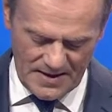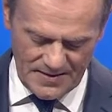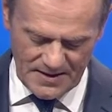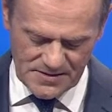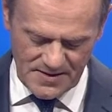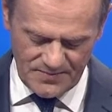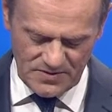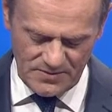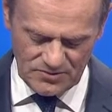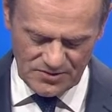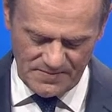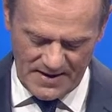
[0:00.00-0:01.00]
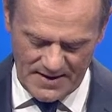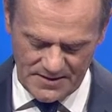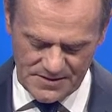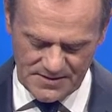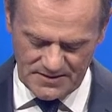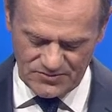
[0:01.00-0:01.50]
Unacceptable
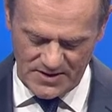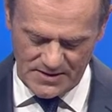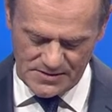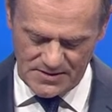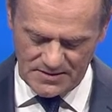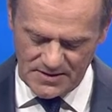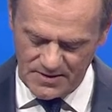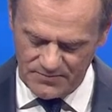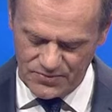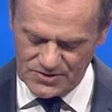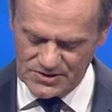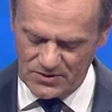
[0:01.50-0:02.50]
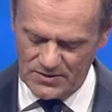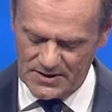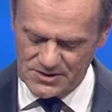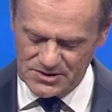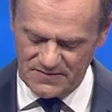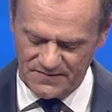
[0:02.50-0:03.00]
remarks that raise the temperature
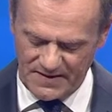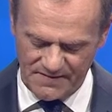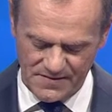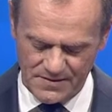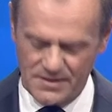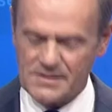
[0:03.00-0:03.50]
will achieve nothing